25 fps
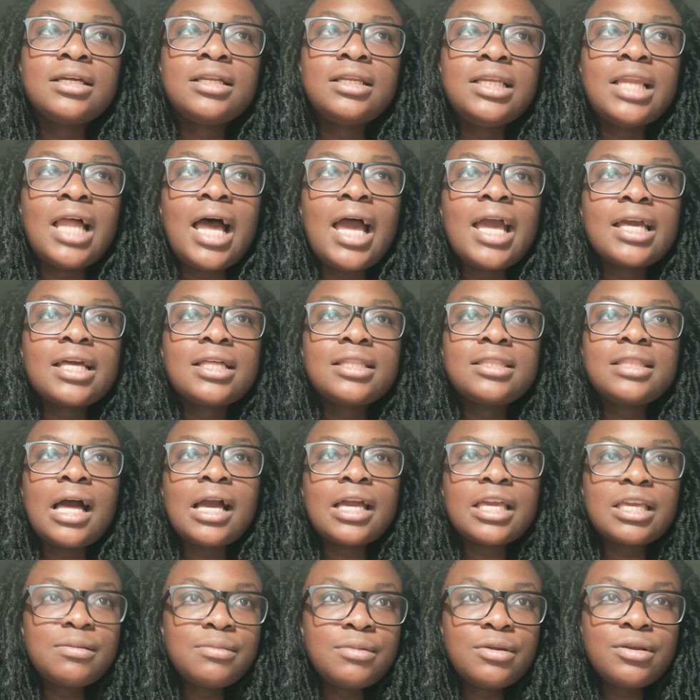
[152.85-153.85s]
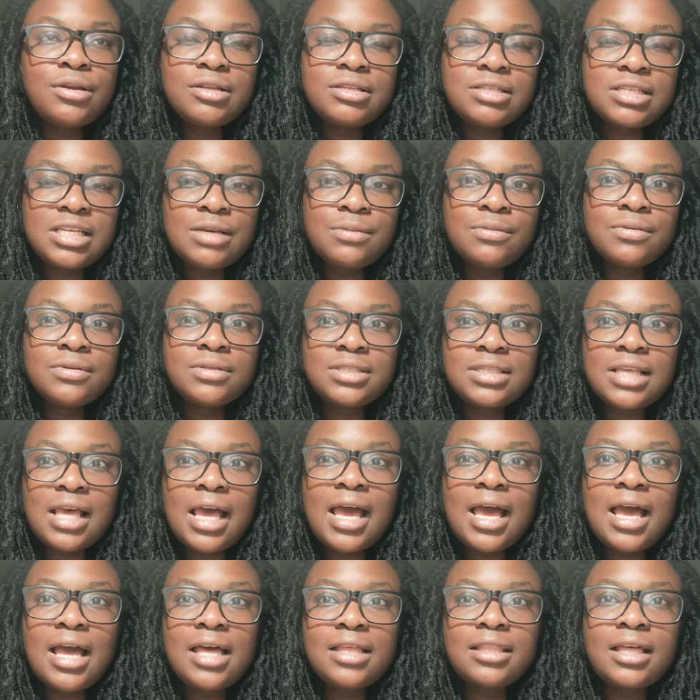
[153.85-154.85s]
like that community was
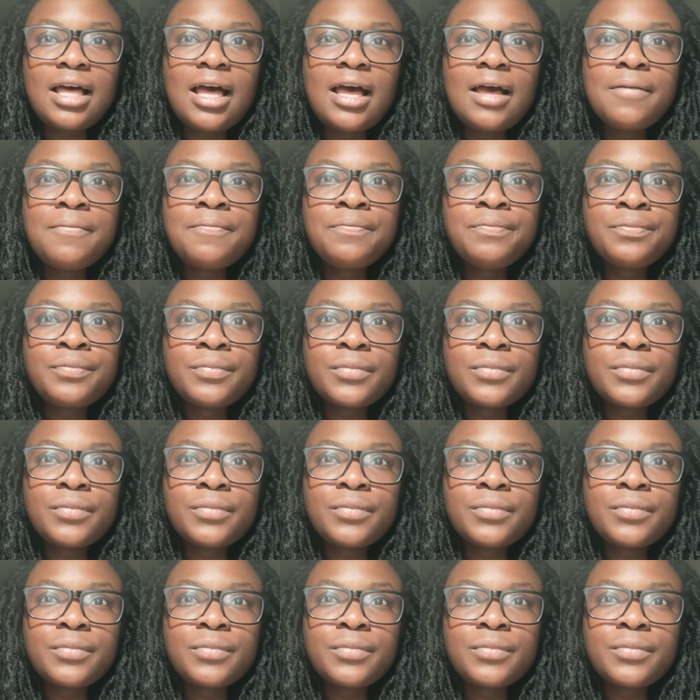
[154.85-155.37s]
there, that